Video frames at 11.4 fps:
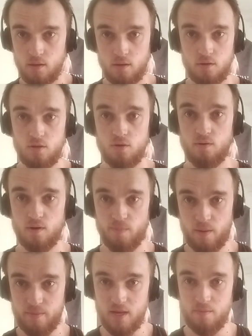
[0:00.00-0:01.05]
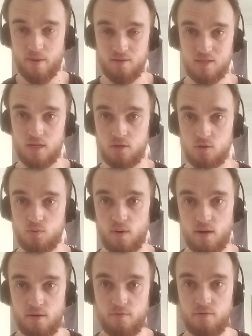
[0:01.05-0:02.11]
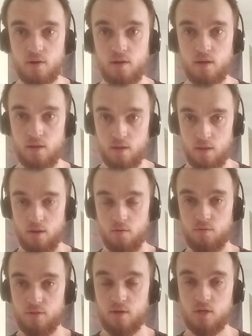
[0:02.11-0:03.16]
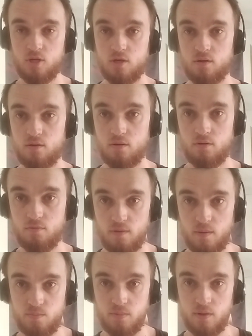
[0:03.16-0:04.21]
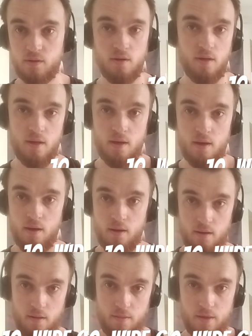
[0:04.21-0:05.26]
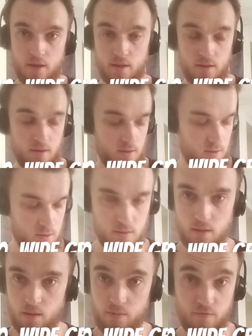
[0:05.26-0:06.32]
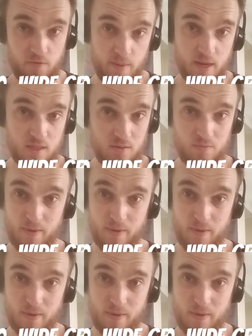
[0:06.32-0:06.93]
Going to do probably hit about 10 to 12 with each grip, and then I'll do the bicep.